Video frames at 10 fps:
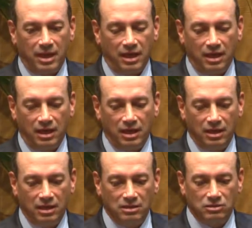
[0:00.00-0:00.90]

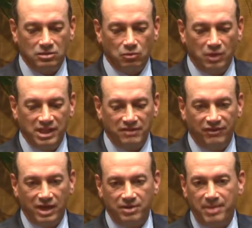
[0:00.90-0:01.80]
And when they
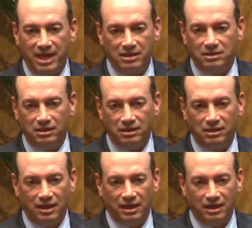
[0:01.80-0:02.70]
found a
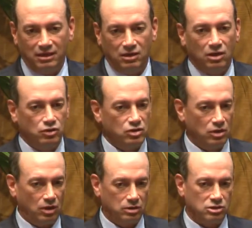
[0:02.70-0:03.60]
painting at a country
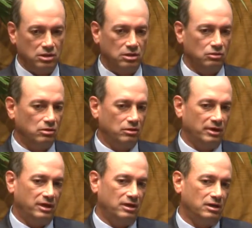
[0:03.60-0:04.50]
auction
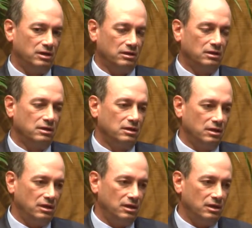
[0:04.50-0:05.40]
or at a
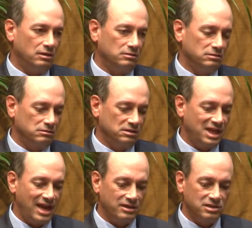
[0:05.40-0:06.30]

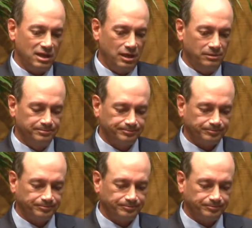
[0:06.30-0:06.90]
tag sale,